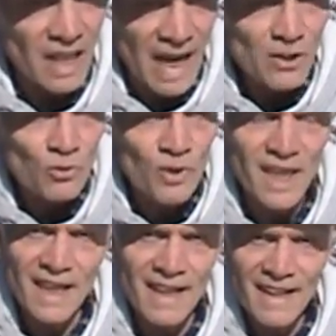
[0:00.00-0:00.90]
last
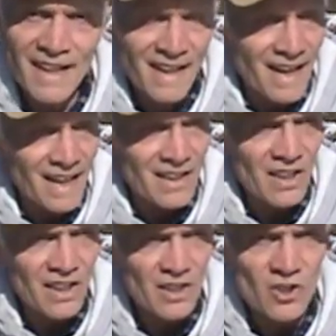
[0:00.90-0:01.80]
week, I
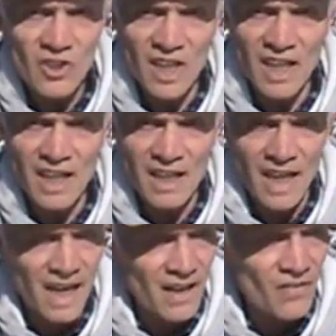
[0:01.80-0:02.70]
did a steer,
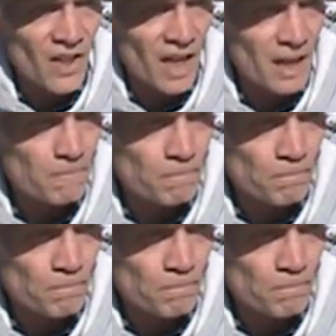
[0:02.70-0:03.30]
and